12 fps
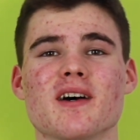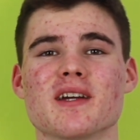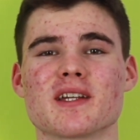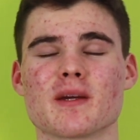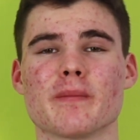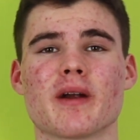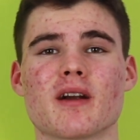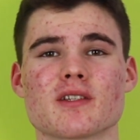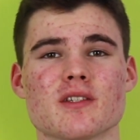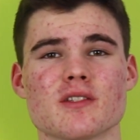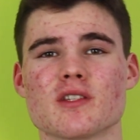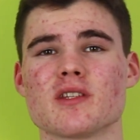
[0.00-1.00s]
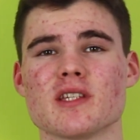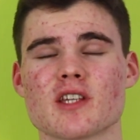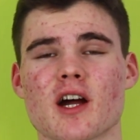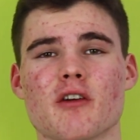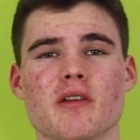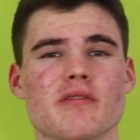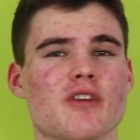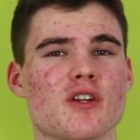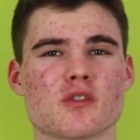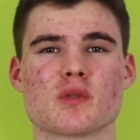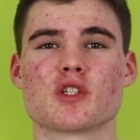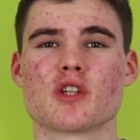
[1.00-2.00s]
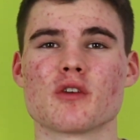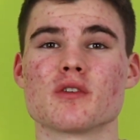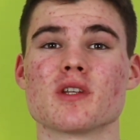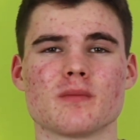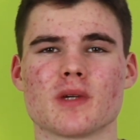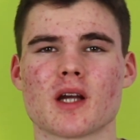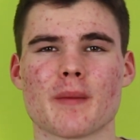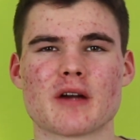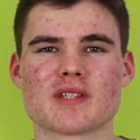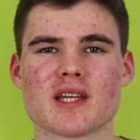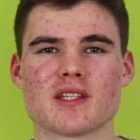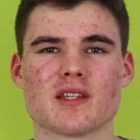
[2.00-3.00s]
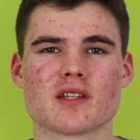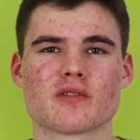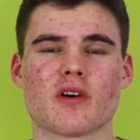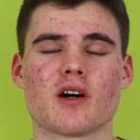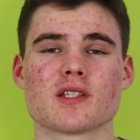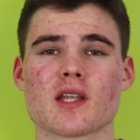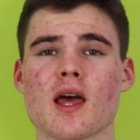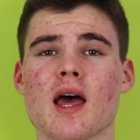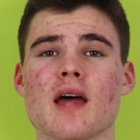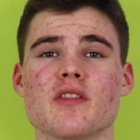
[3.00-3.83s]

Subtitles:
in comparison to these higher end phones, which don't become outdated as fast.